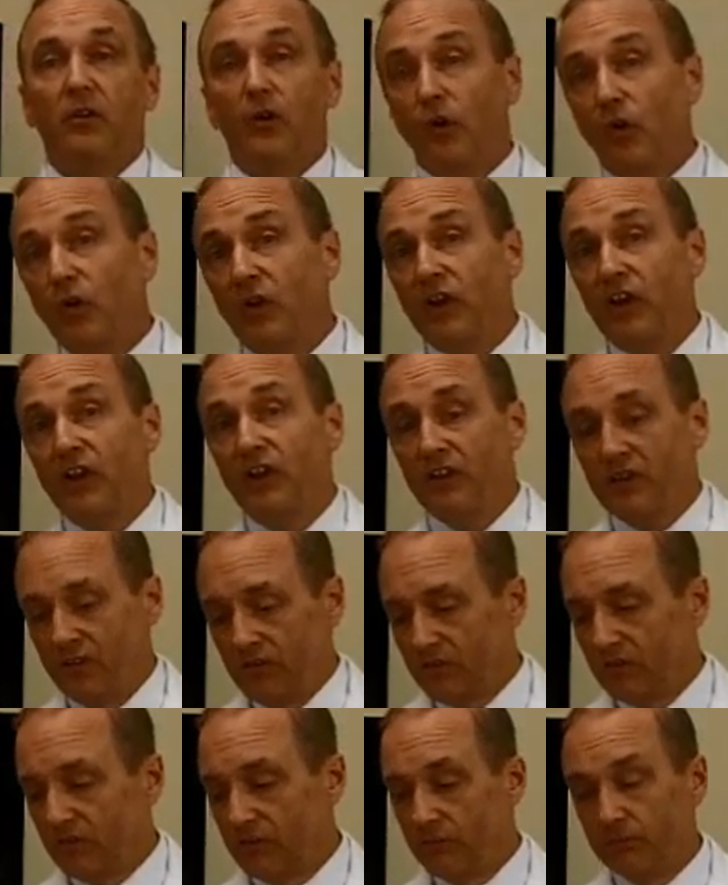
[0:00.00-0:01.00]
herniated
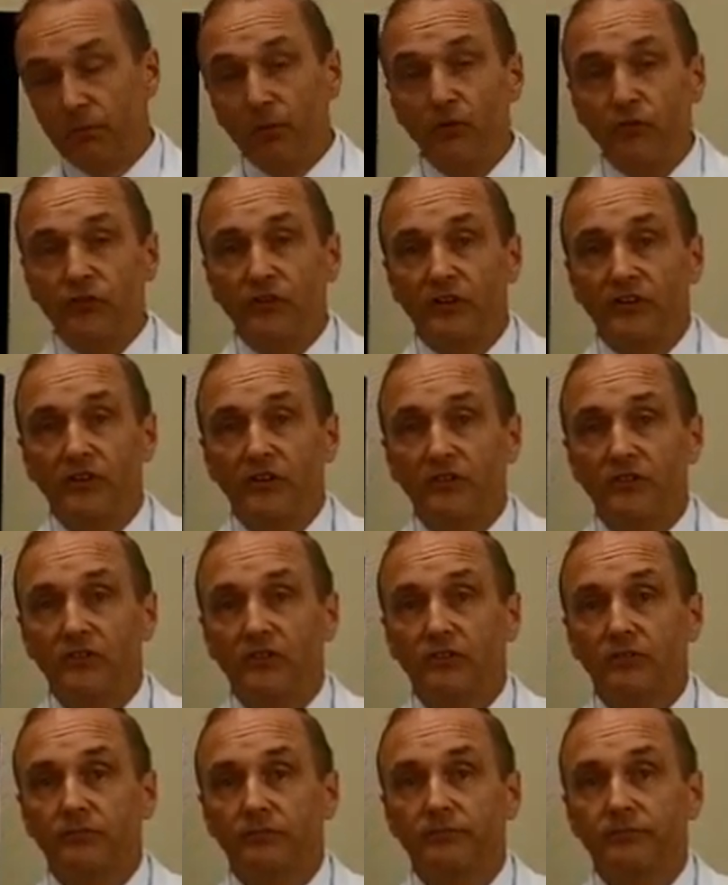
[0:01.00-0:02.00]
discs, bulging
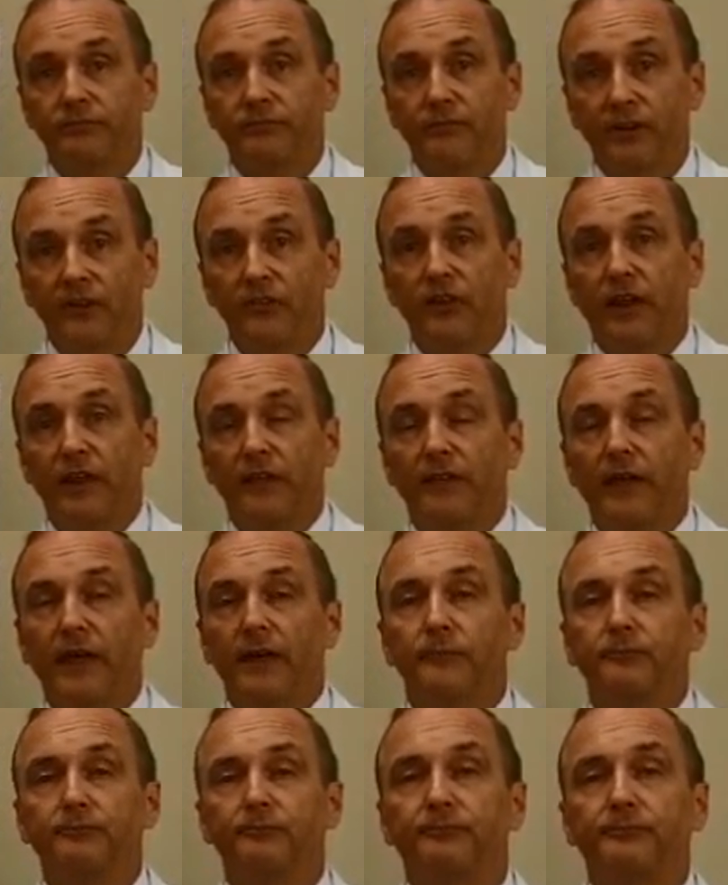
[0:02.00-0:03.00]
discs, things like
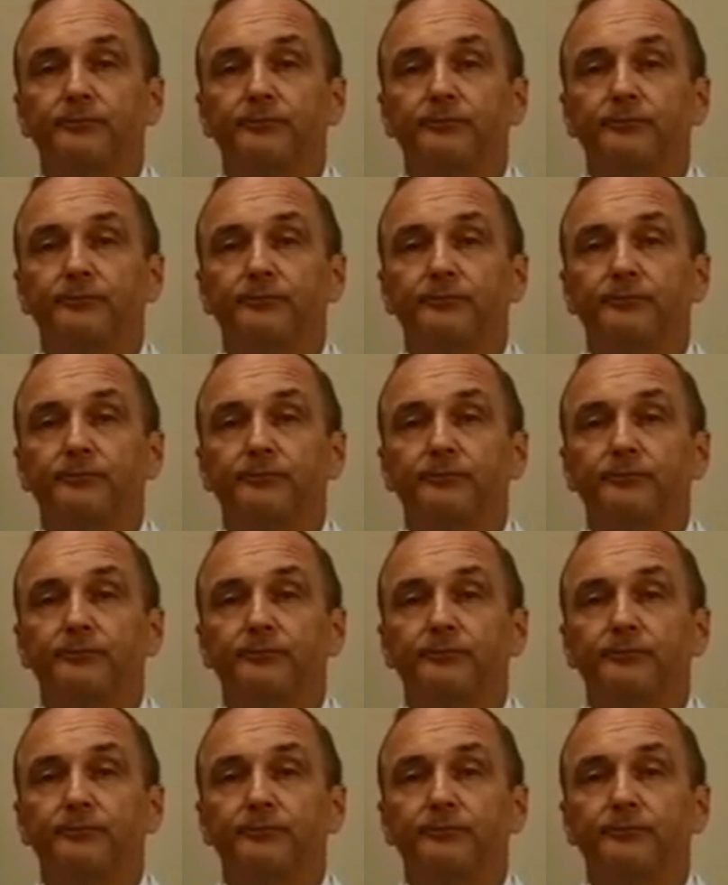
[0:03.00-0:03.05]
that.